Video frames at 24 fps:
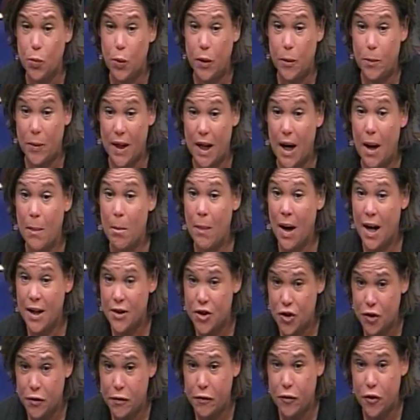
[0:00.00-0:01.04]
will be a
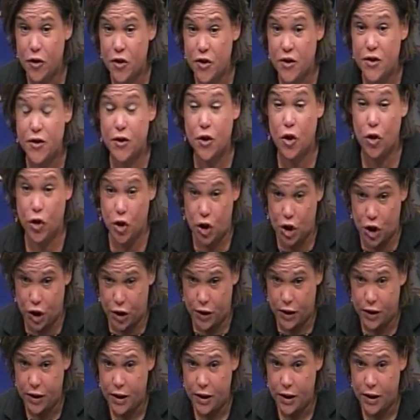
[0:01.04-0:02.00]
matter for discussion